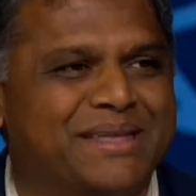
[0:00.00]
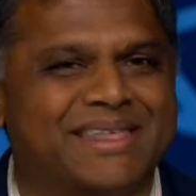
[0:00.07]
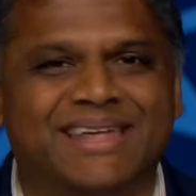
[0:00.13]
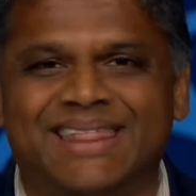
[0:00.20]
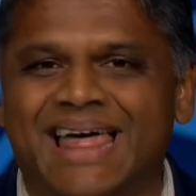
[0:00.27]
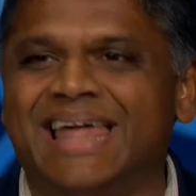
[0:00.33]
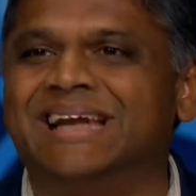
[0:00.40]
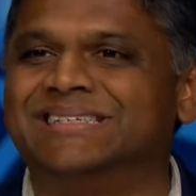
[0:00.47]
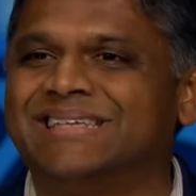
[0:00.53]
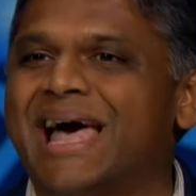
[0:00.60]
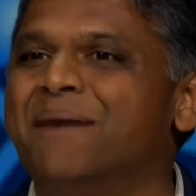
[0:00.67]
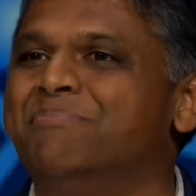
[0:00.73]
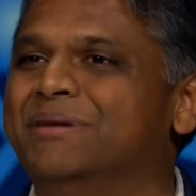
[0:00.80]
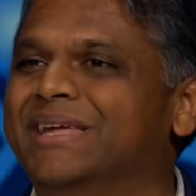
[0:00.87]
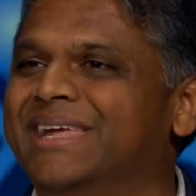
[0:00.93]
that that is
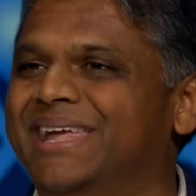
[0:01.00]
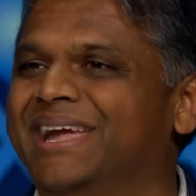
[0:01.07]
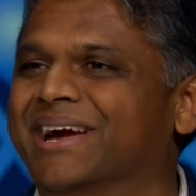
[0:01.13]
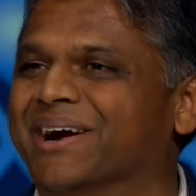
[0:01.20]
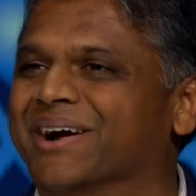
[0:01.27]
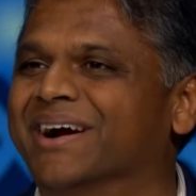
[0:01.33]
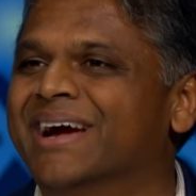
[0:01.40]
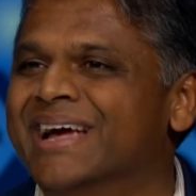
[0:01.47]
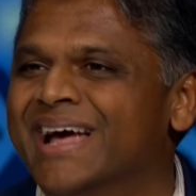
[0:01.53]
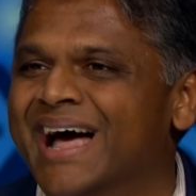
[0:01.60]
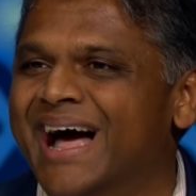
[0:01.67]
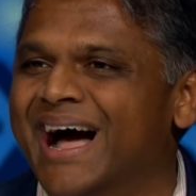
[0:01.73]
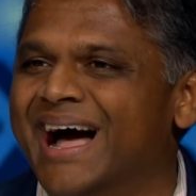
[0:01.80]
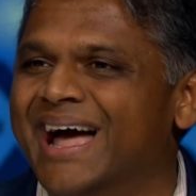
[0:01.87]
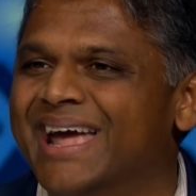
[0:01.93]
happening here
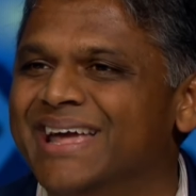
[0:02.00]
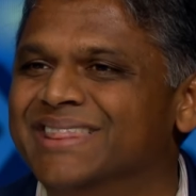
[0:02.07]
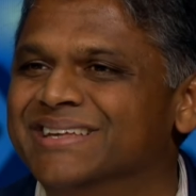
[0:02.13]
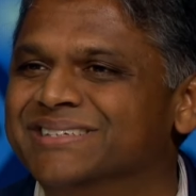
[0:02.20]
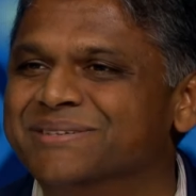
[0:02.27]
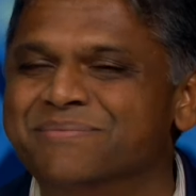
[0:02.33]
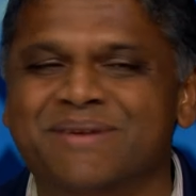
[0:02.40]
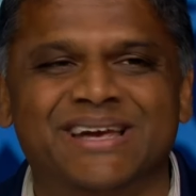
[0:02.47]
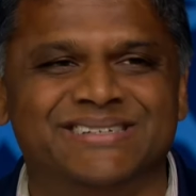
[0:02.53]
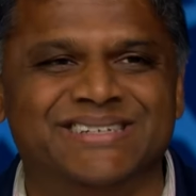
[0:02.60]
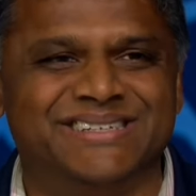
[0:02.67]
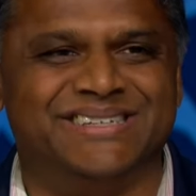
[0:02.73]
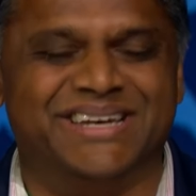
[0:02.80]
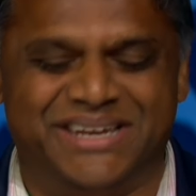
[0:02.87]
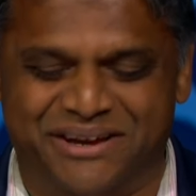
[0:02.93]
in this
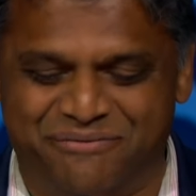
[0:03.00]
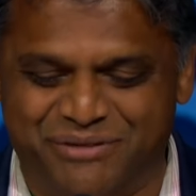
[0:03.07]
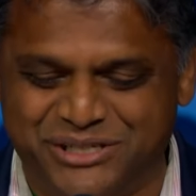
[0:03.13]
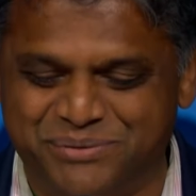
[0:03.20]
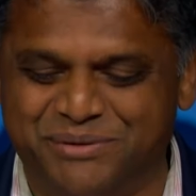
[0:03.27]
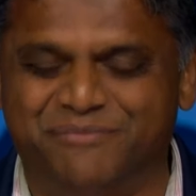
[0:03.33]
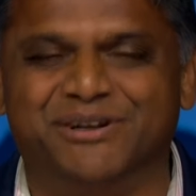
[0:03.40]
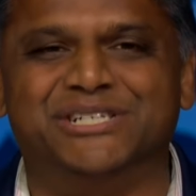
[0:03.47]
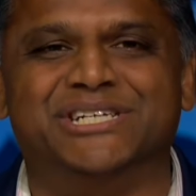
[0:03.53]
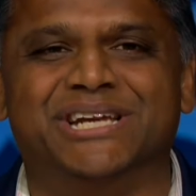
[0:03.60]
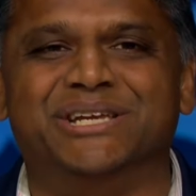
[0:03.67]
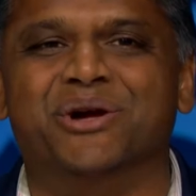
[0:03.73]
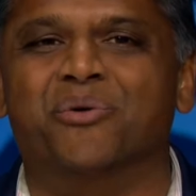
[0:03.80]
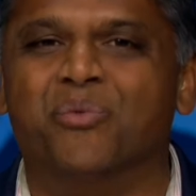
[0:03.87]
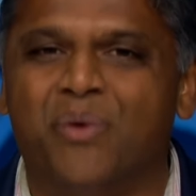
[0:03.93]
amazing city of Richmond,
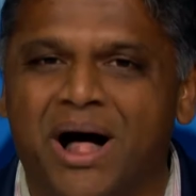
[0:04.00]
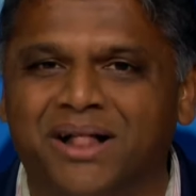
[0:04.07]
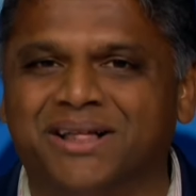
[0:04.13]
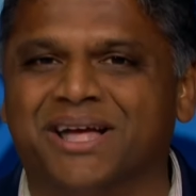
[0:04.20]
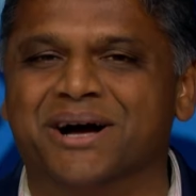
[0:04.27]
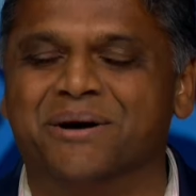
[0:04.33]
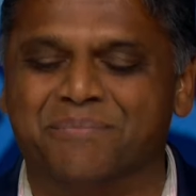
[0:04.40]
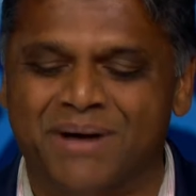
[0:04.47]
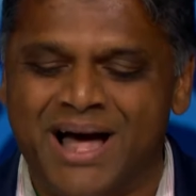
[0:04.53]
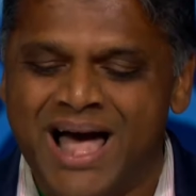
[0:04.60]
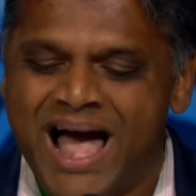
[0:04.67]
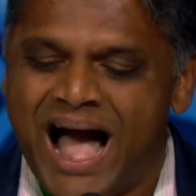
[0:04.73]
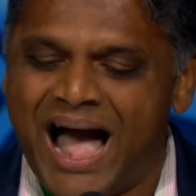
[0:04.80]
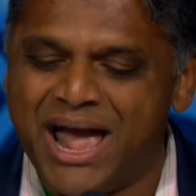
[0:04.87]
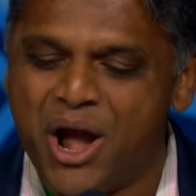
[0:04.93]
Virginia. Welcome.
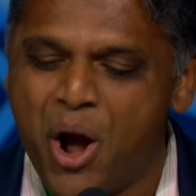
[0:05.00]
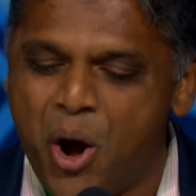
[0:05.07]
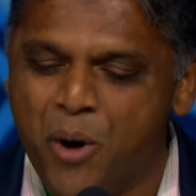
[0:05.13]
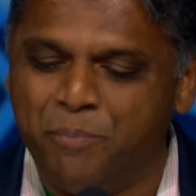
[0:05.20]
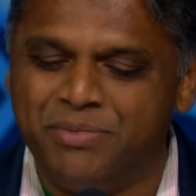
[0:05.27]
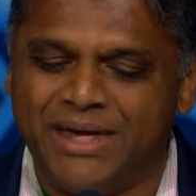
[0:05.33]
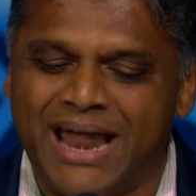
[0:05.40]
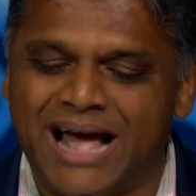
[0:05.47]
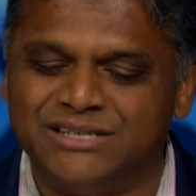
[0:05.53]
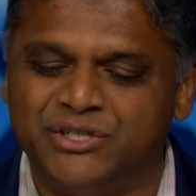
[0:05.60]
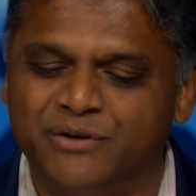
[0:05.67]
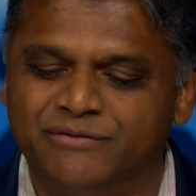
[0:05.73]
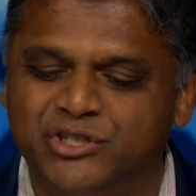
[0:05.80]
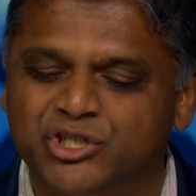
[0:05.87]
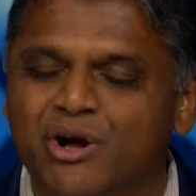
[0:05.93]
I hope that as
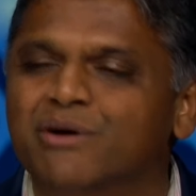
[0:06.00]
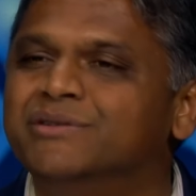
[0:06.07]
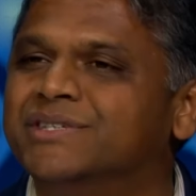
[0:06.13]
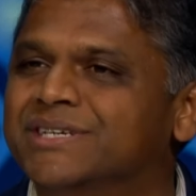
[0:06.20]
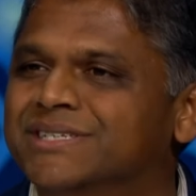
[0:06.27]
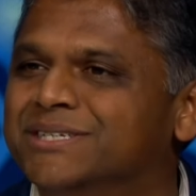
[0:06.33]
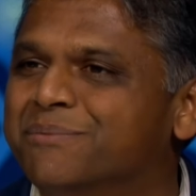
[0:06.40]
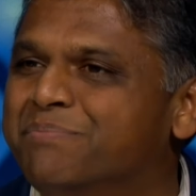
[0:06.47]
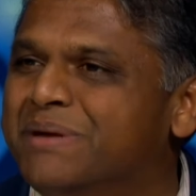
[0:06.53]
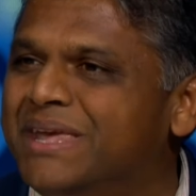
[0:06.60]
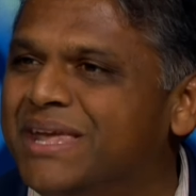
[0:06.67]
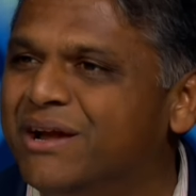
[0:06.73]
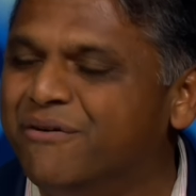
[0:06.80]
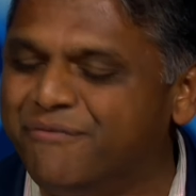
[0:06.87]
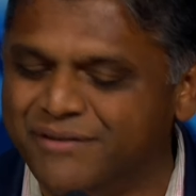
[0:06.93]
you've chosen to be
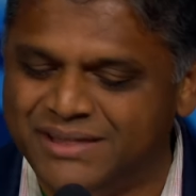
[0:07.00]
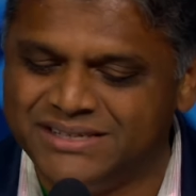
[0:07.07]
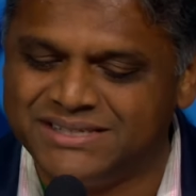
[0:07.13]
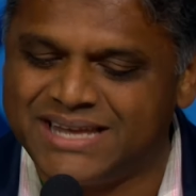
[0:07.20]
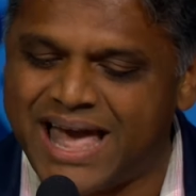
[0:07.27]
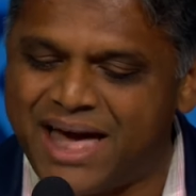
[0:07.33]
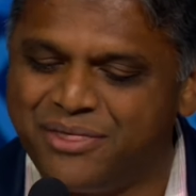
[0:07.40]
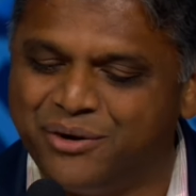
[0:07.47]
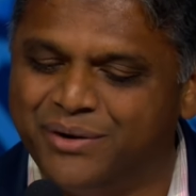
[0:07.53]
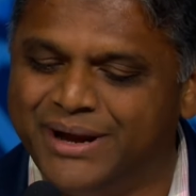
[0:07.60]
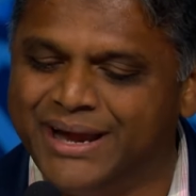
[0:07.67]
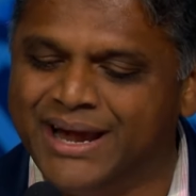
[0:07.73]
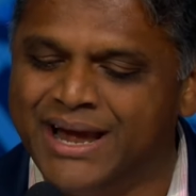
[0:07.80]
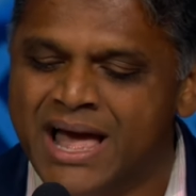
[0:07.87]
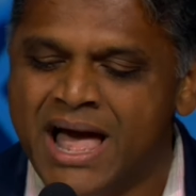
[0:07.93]
here for this
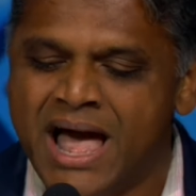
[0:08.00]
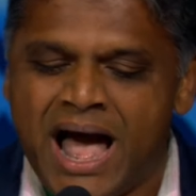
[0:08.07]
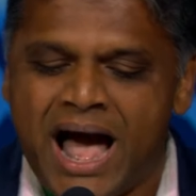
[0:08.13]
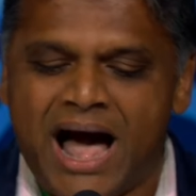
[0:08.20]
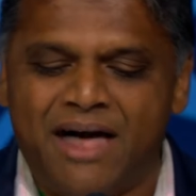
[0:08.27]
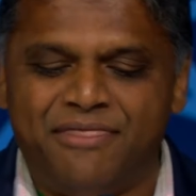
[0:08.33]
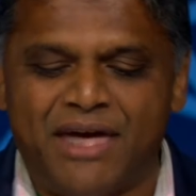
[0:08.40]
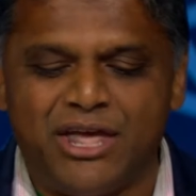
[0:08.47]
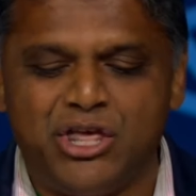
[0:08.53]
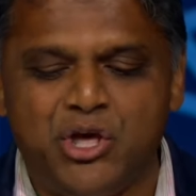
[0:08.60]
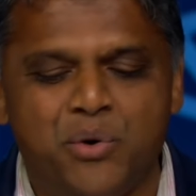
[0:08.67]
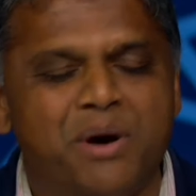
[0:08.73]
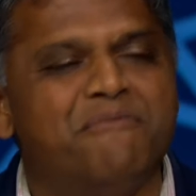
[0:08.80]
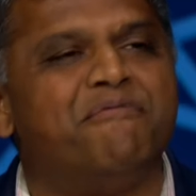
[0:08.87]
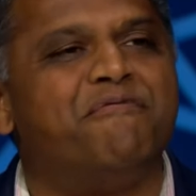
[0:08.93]
gathering, that
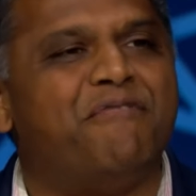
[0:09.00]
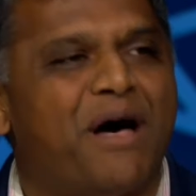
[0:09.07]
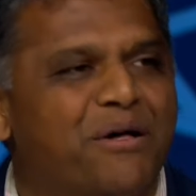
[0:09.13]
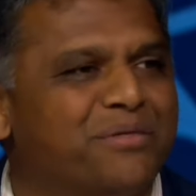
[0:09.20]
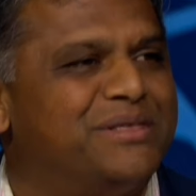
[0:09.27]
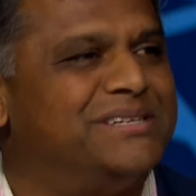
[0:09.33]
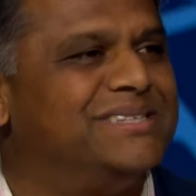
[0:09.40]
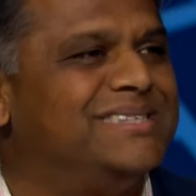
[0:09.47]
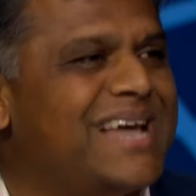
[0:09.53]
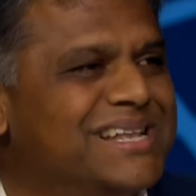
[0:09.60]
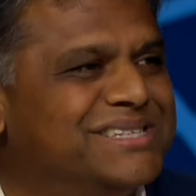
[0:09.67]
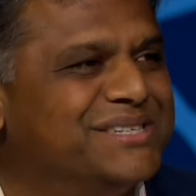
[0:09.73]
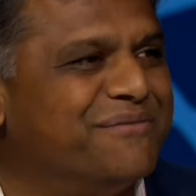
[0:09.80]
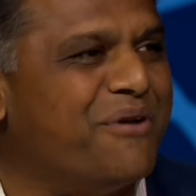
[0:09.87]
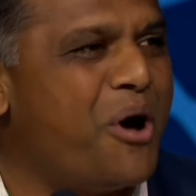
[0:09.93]
you have felt the
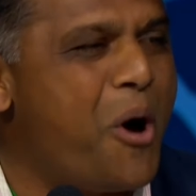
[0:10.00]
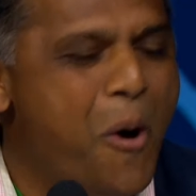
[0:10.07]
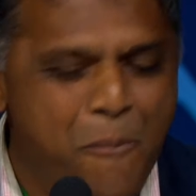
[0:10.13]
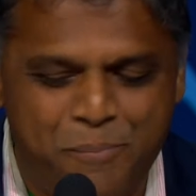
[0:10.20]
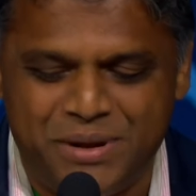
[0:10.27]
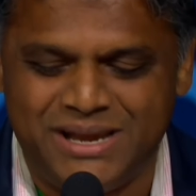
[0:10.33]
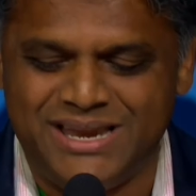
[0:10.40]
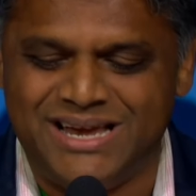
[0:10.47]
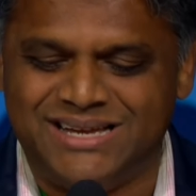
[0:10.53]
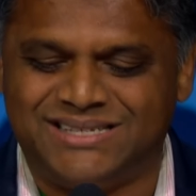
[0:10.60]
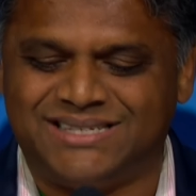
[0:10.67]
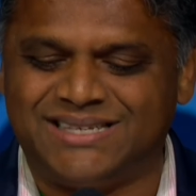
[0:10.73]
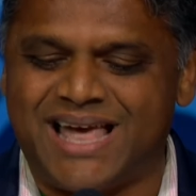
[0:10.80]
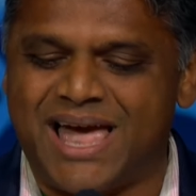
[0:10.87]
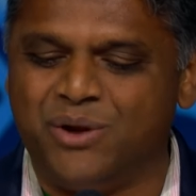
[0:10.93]
sense of
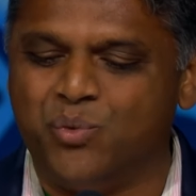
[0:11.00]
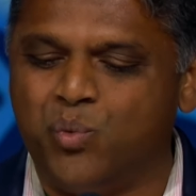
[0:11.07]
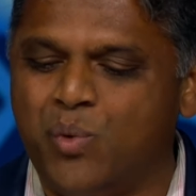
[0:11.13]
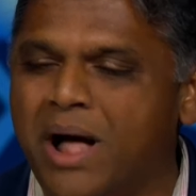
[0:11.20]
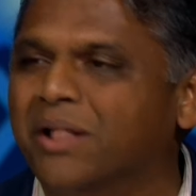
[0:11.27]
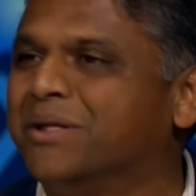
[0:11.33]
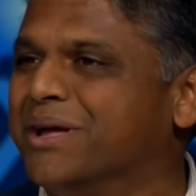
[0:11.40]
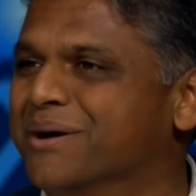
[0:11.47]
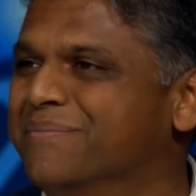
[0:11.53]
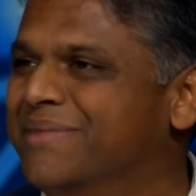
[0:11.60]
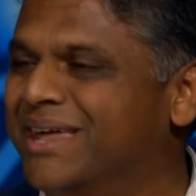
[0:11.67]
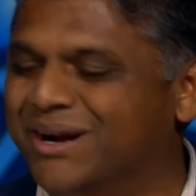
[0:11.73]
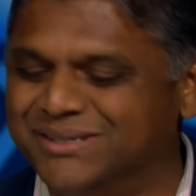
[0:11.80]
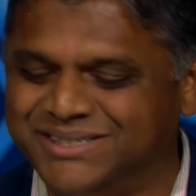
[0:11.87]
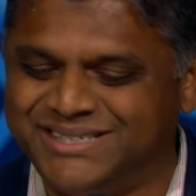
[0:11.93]
openness and welcome
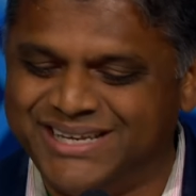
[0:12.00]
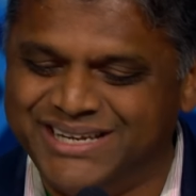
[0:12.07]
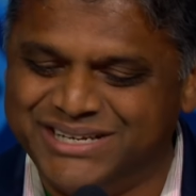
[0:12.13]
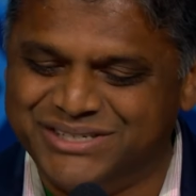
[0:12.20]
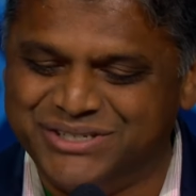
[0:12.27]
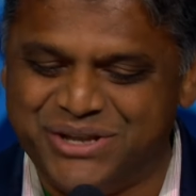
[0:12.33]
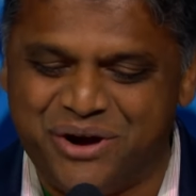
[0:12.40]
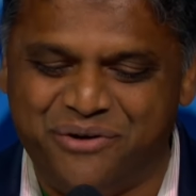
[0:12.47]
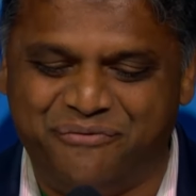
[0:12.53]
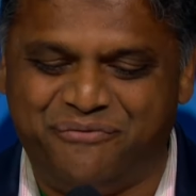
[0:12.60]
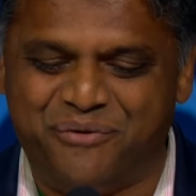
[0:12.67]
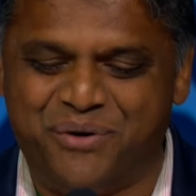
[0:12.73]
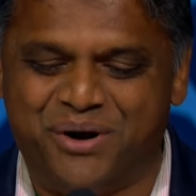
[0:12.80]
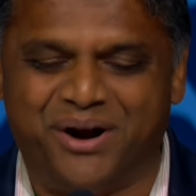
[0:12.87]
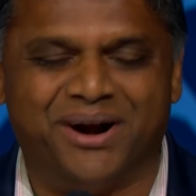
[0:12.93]
that our city is known
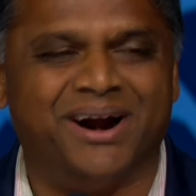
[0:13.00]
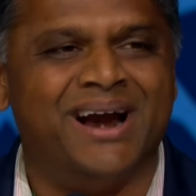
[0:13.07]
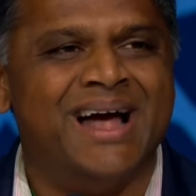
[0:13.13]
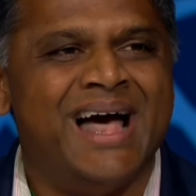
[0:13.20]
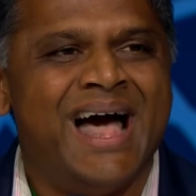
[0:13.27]
for.